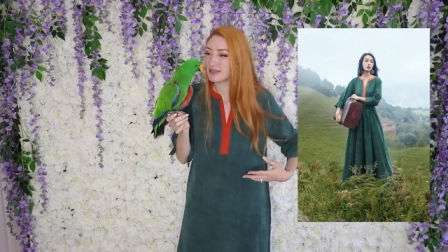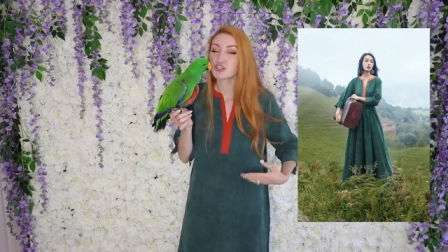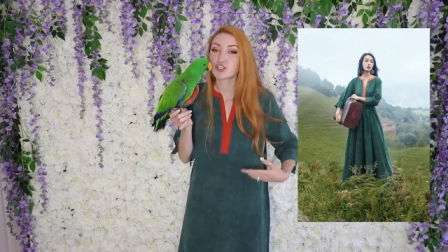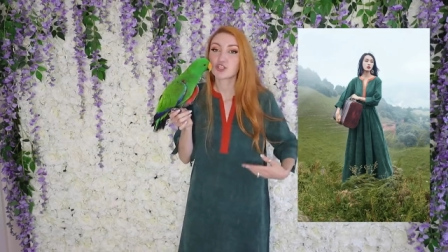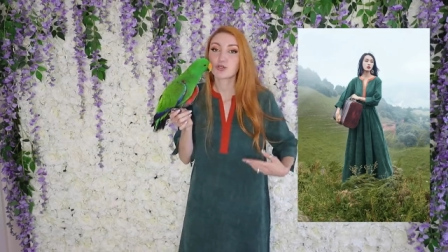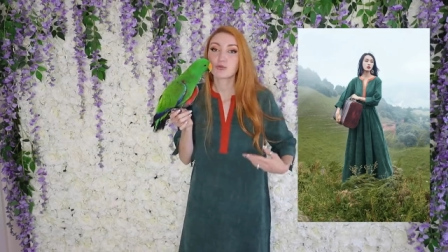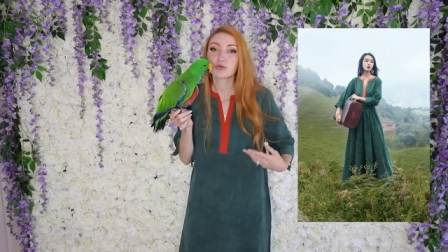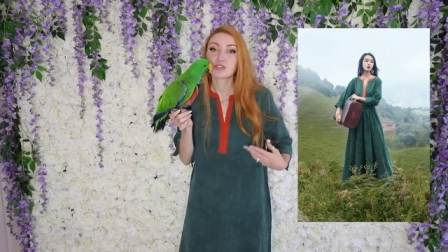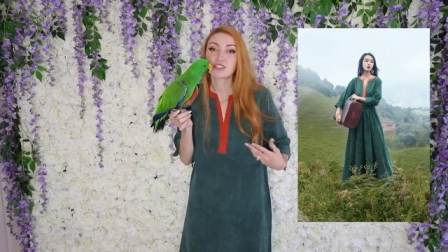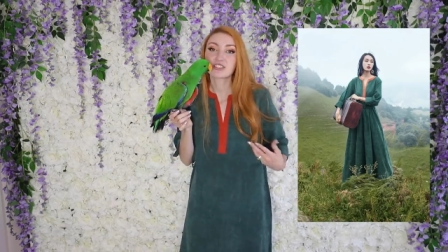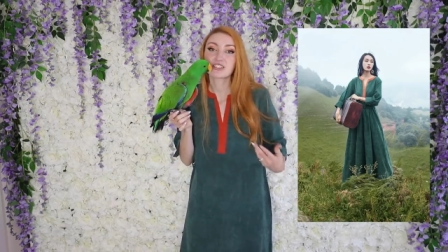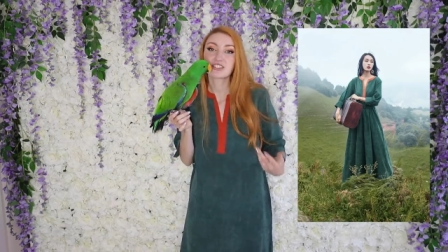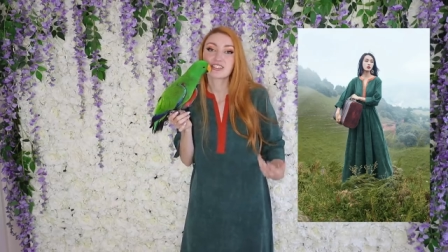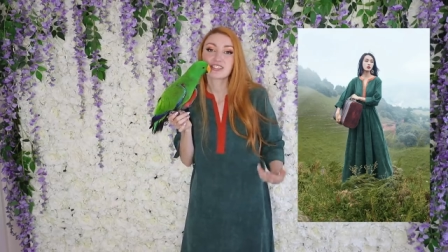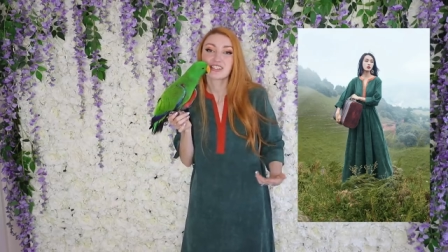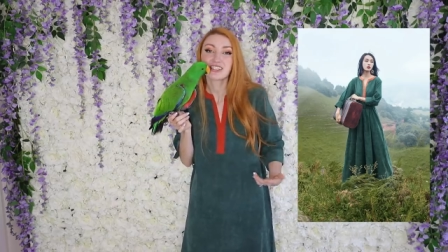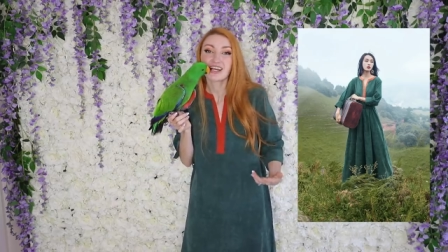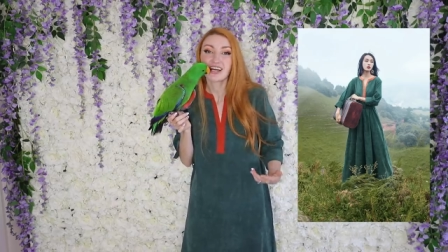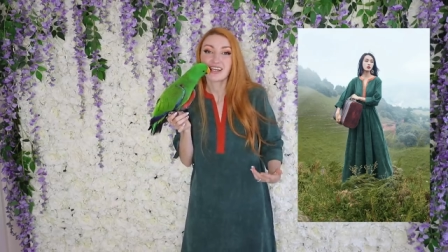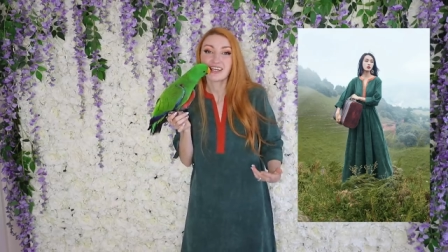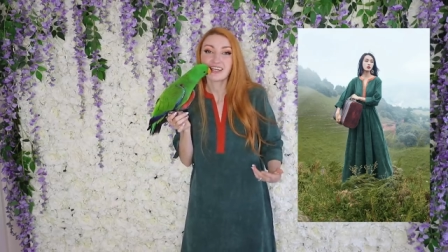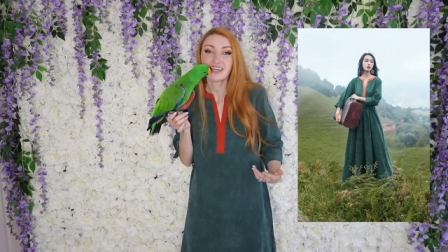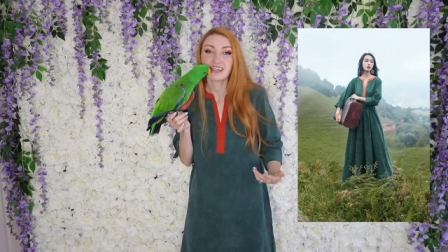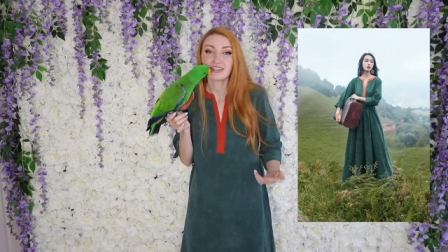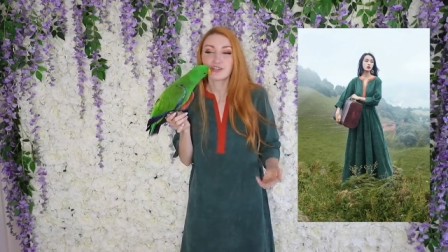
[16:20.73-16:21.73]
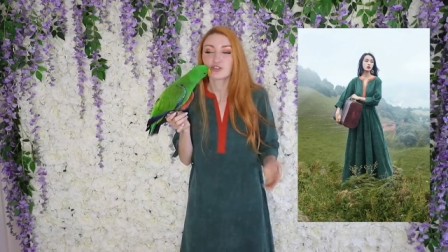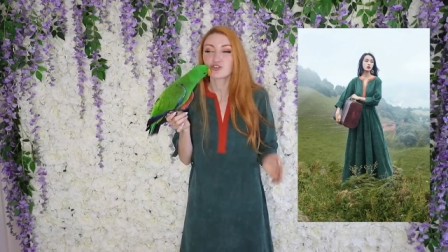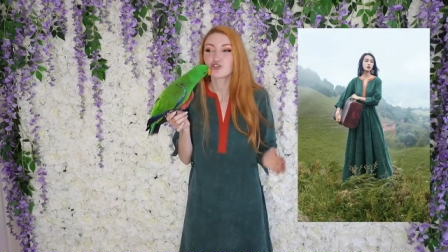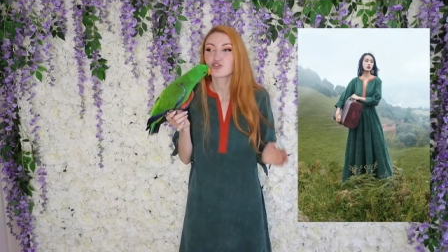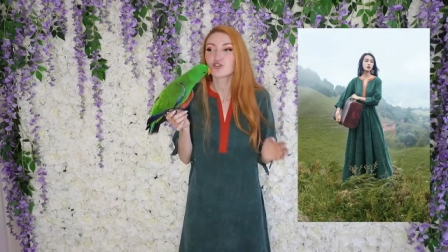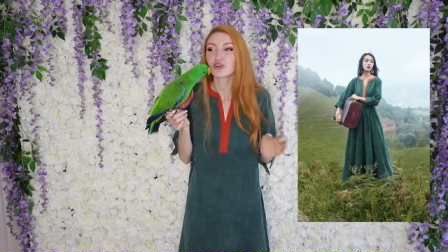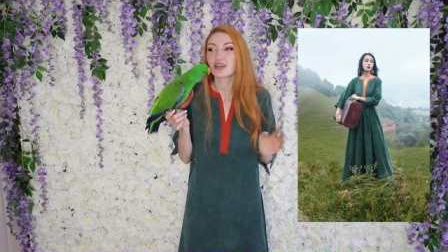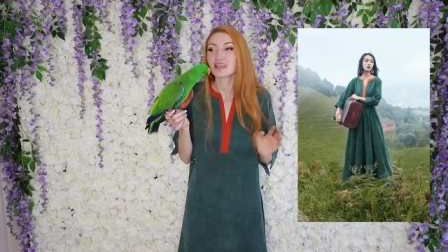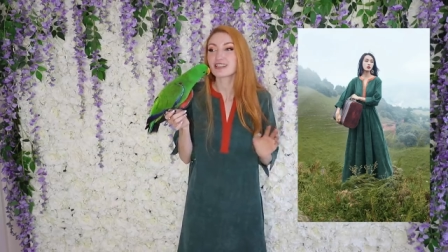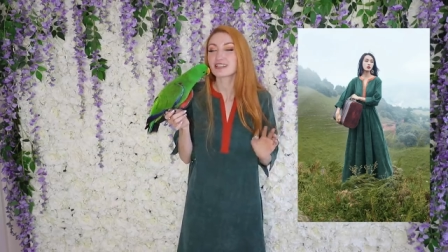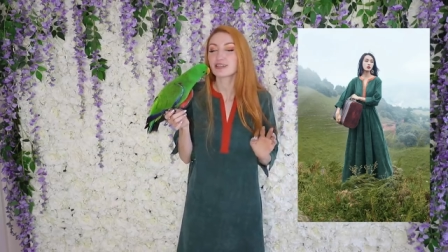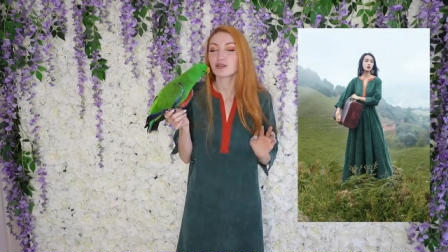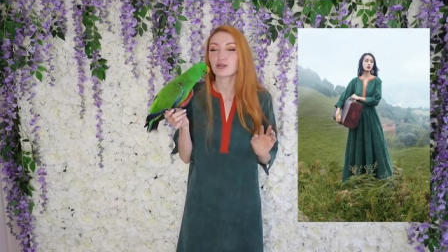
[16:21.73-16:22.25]
She was stunning. The
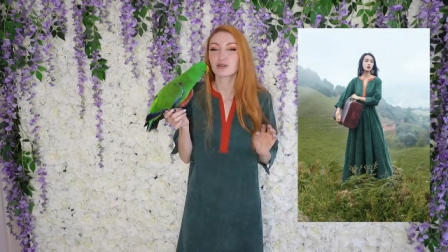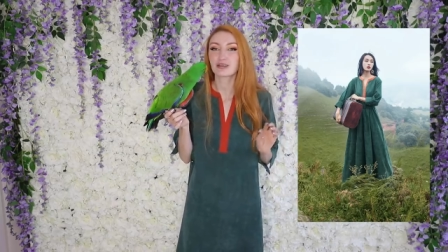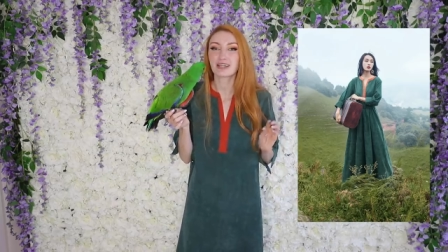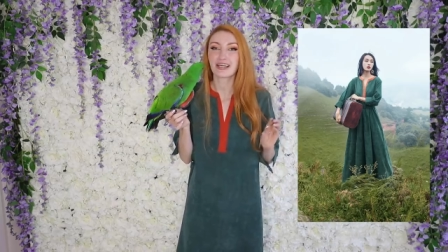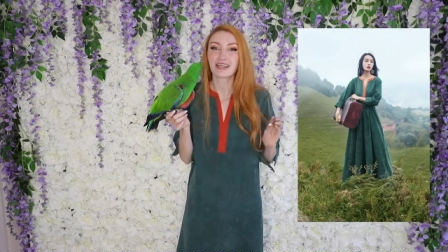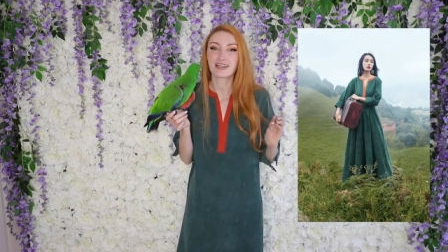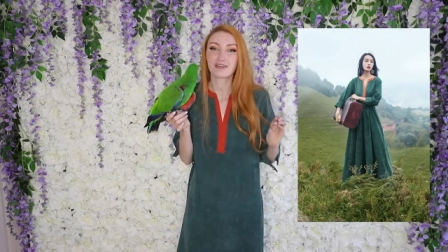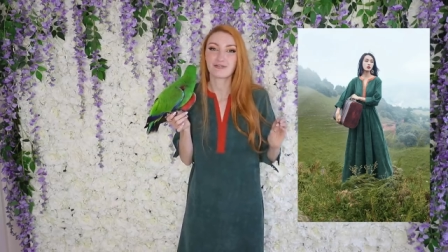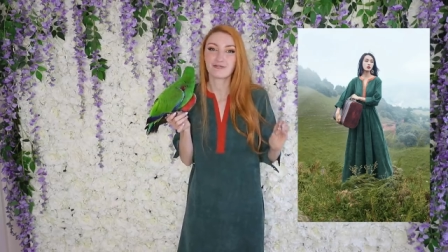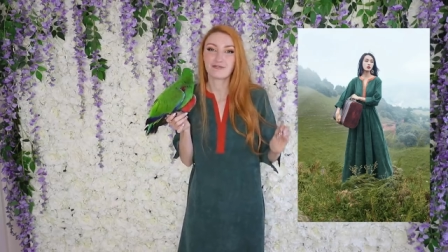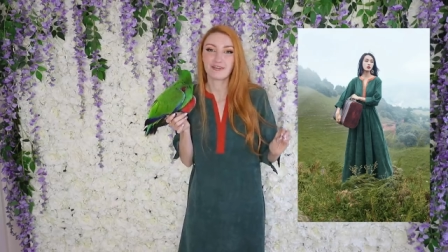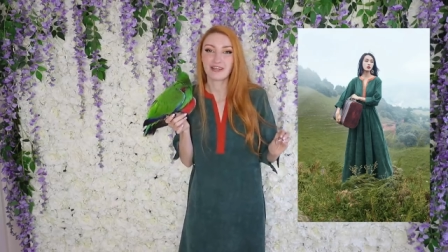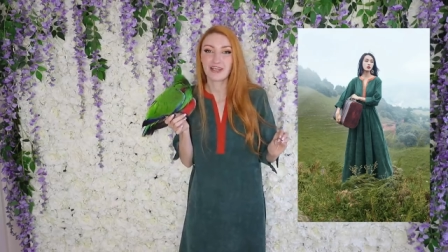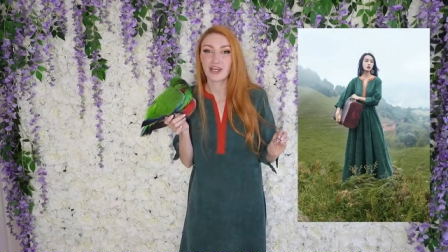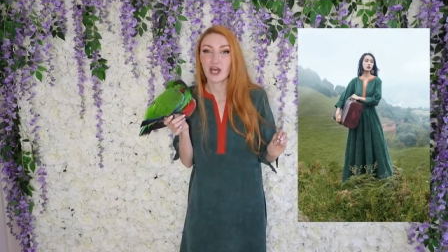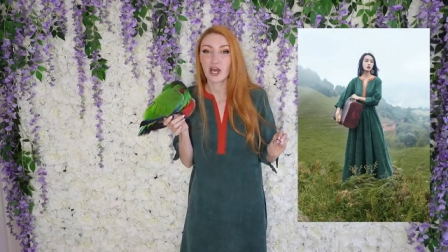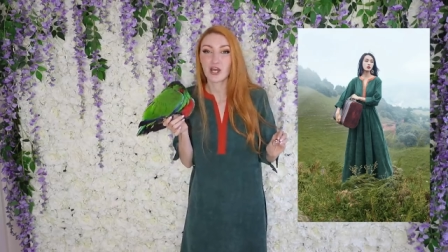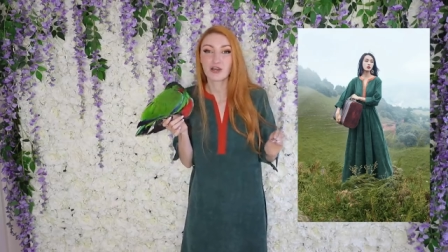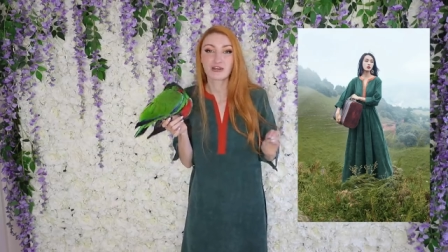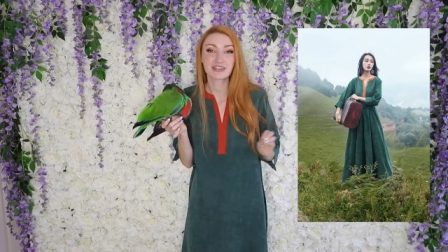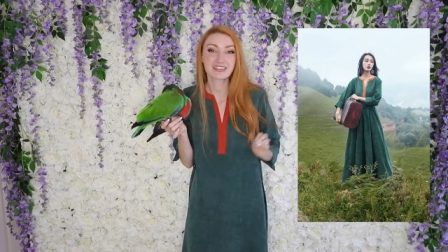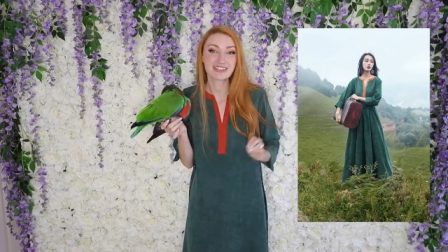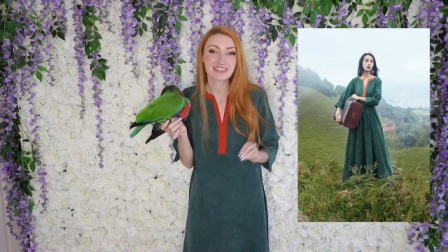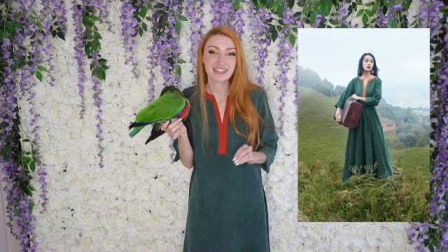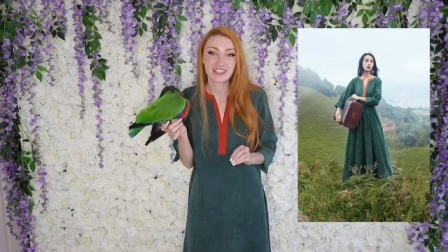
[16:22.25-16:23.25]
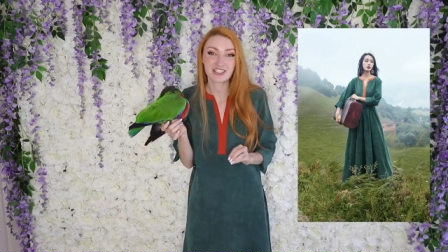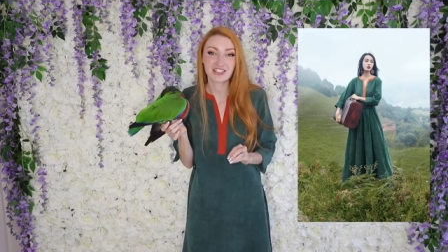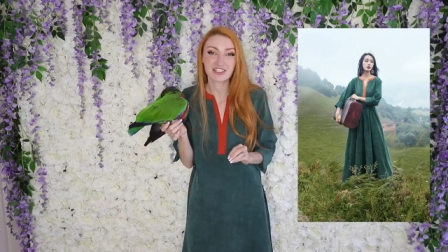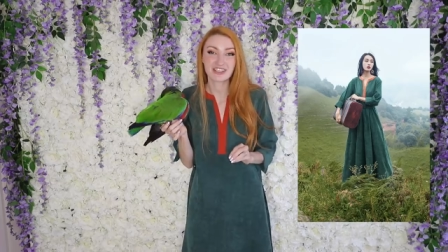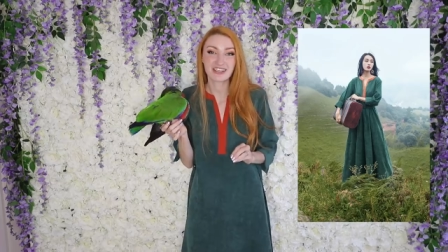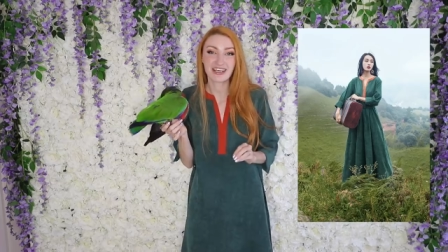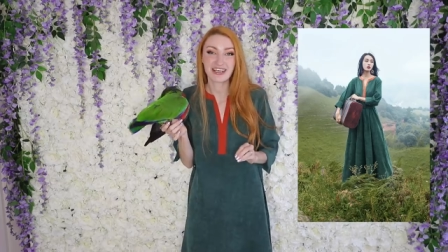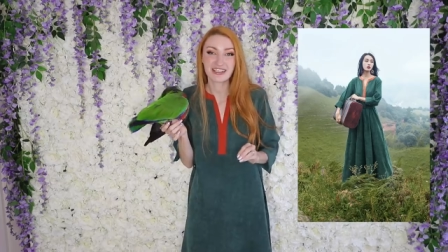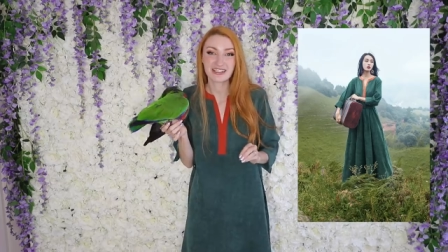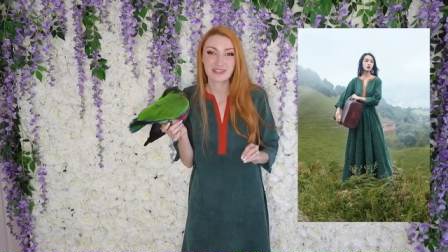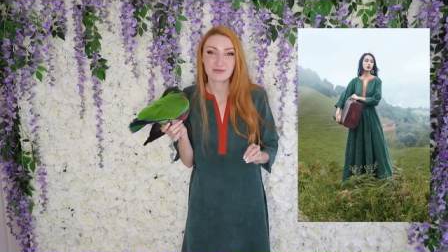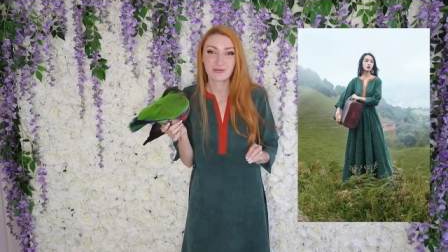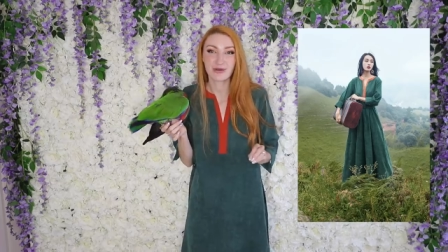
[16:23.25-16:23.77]
dress looked like it fit her in such a
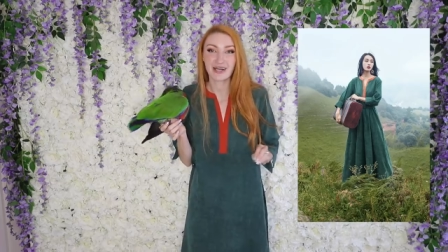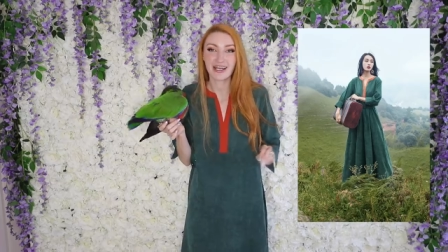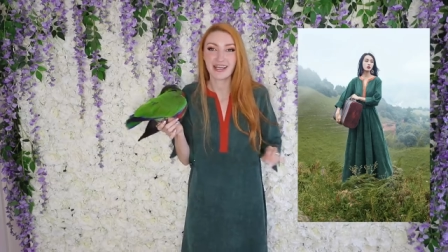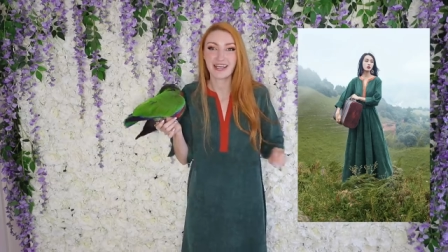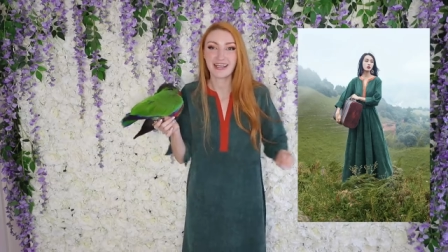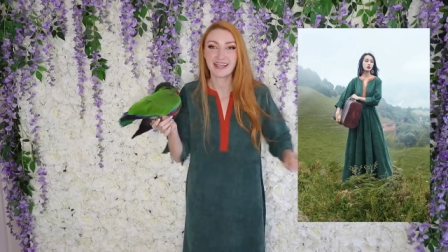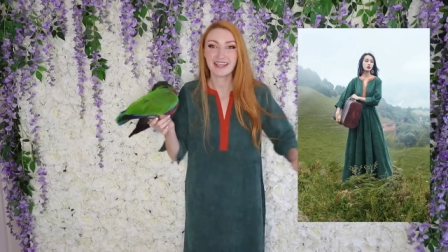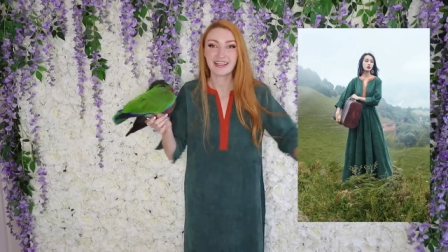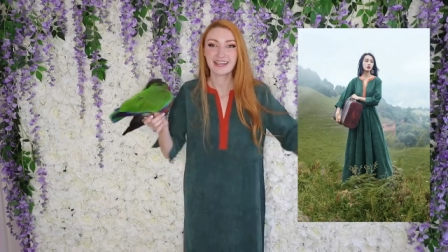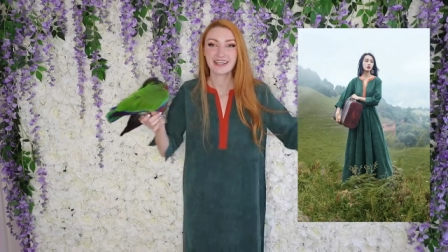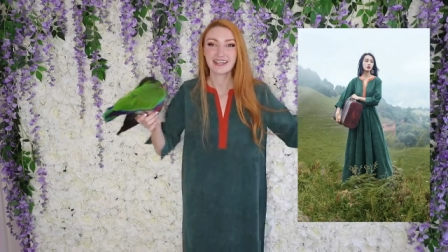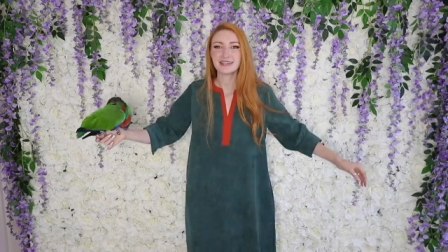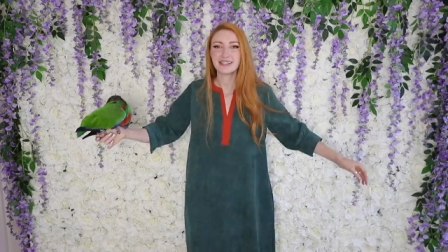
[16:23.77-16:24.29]
nice way.